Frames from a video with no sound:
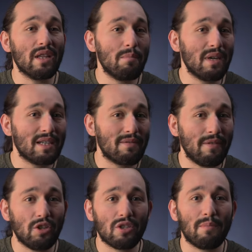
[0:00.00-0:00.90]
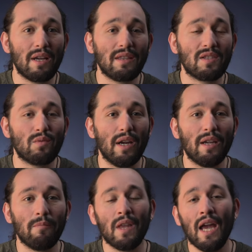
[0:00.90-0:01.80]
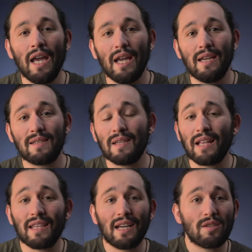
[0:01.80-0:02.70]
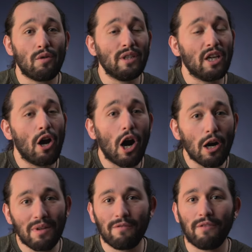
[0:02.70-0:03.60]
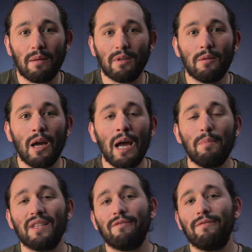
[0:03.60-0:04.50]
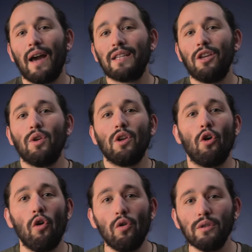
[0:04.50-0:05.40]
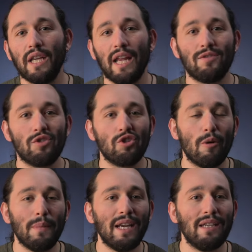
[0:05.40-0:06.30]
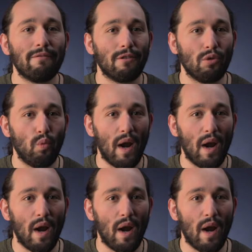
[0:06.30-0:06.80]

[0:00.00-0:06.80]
of the biggest features about this ring is not that it's only carbon fiber, but the fact that you can hold it in so many different